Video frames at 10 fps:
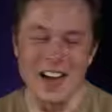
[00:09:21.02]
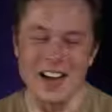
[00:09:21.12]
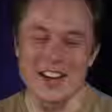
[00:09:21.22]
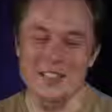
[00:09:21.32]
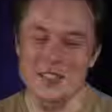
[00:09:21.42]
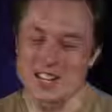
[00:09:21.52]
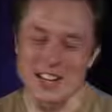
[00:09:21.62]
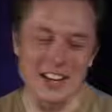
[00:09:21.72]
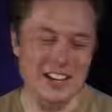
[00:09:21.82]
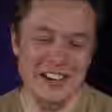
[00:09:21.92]

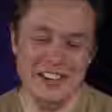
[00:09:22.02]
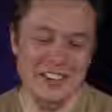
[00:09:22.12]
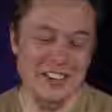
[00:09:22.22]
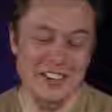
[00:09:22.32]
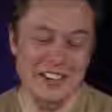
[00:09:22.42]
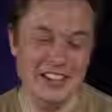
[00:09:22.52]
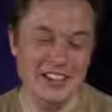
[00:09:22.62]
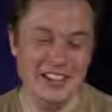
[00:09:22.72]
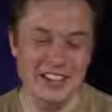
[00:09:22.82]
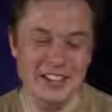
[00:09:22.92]

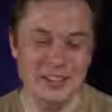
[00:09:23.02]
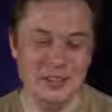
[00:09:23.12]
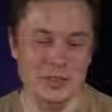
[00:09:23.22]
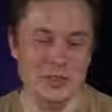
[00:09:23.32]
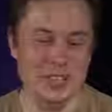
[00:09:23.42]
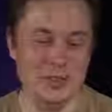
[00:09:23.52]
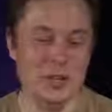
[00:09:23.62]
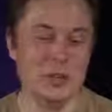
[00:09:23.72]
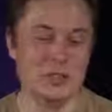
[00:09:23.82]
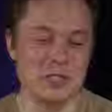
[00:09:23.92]
I like it all.
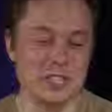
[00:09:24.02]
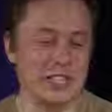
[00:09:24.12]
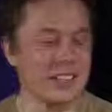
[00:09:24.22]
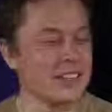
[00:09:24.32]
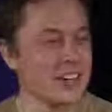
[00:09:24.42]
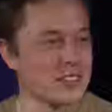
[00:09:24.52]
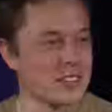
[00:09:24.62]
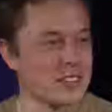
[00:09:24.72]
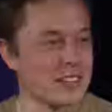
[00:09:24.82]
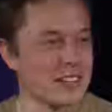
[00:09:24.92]
You know, I was in India
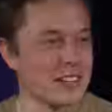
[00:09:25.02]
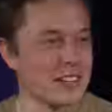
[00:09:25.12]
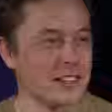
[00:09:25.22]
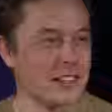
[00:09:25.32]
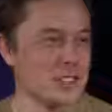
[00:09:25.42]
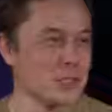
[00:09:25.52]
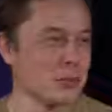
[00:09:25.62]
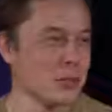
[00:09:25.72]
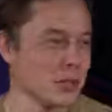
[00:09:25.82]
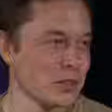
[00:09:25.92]
actually last
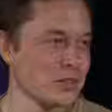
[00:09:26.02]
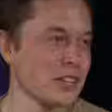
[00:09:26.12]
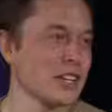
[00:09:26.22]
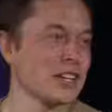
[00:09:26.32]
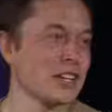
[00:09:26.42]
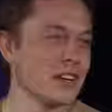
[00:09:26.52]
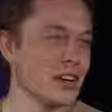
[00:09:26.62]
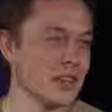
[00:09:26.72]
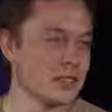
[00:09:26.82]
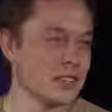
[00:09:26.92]
year because India
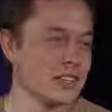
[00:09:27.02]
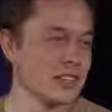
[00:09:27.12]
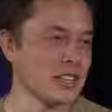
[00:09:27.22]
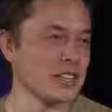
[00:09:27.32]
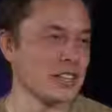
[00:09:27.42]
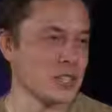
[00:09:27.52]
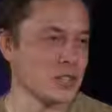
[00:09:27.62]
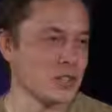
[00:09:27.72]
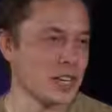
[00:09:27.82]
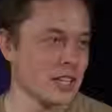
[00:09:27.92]
hosted the
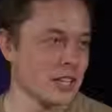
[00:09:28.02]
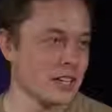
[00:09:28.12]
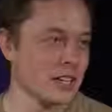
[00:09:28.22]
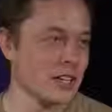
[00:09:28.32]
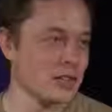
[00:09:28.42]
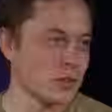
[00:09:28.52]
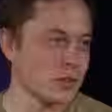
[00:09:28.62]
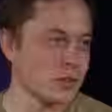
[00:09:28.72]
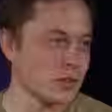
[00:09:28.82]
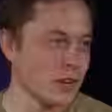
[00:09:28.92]
International
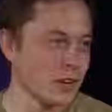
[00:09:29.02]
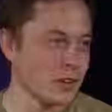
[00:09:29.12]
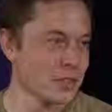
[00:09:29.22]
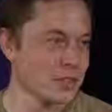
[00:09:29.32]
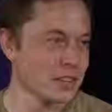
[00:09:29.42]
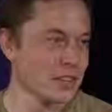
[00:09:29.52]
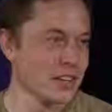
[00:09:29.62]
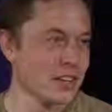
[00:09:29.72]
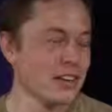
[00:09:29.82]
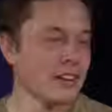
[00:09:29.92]
Astronautical Congress.
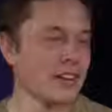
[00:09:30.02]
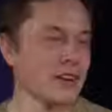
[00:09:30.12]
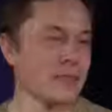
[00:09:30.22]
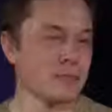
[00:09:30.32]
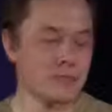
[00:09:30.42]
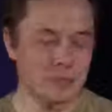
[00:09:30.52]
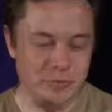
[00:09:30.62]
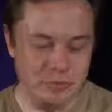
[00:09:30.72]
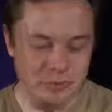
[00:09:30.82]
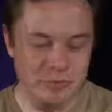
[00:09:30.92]
Right.
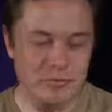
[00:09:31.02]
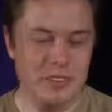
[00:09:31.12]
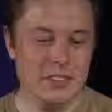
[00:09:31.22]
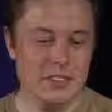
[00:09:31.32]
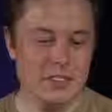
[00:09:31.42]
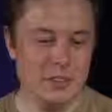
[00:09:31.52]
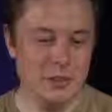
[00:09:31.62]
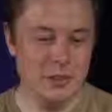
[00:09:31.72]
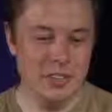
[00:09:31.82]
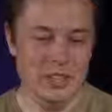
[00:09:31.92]

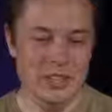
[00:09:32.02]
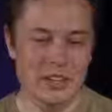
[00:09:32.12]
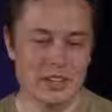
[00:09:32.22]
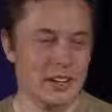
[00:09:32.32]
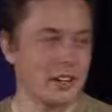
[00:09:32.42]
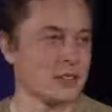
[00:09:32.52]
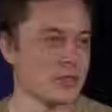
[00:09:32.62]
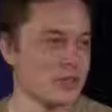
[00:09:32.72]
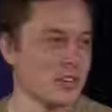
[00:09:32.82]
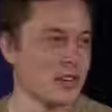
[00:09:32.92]
So I
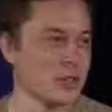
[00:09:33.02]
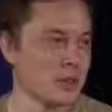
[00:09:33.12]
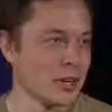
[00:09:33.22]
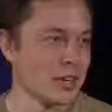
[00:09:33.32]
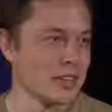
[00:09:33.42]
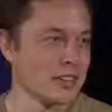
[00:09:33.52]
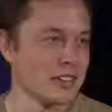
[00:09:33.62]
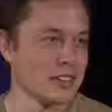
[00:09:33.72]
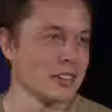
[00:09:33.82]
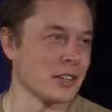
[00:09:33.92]
was in Hyderabad and
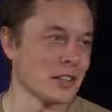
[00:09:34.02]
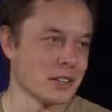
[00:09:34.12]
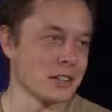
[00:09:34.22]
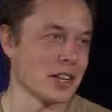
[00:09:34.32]
then did the Golden